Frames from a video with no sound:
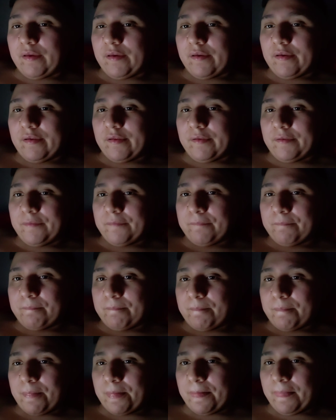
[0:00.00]
and
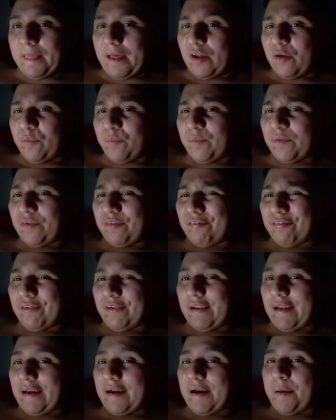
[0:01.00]
I don't want to
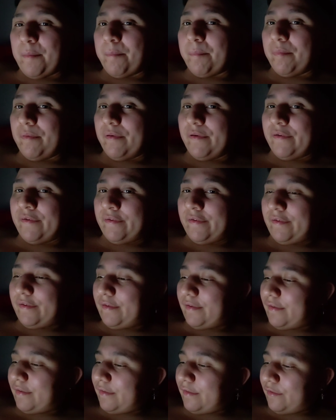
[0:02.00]
feel like a
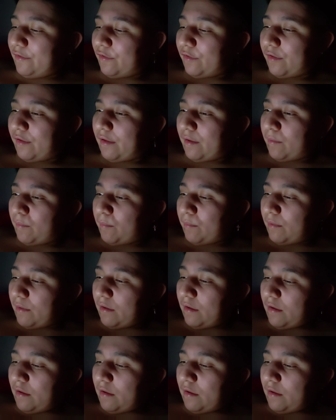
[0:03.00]
burden to them,